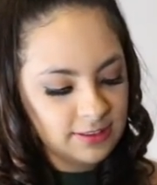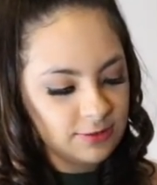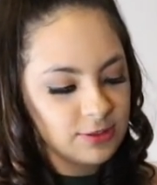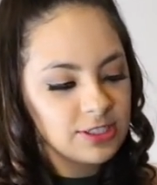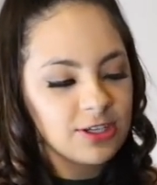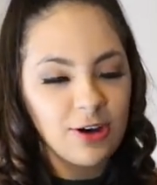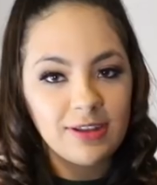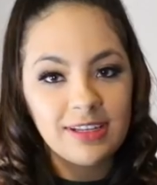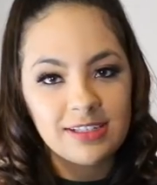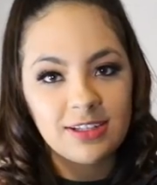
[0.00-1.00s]
we'll just call
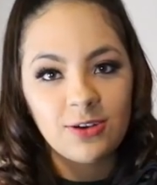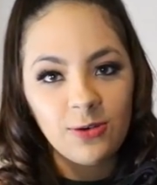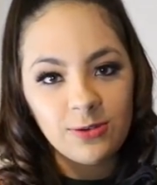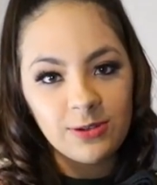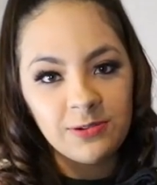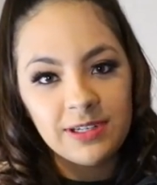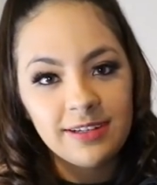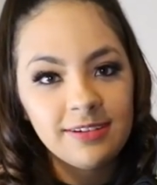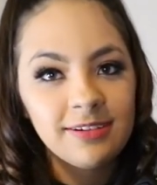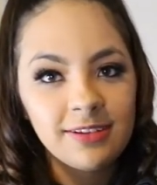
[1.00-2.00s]
this the golden one,
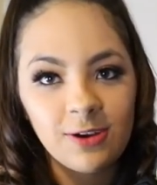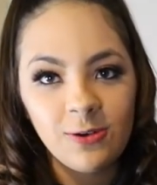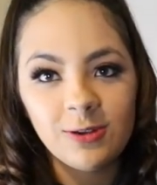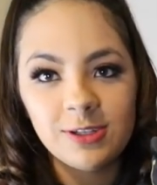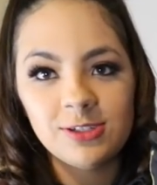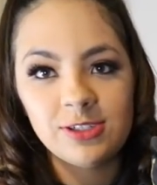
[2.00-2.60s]
the golden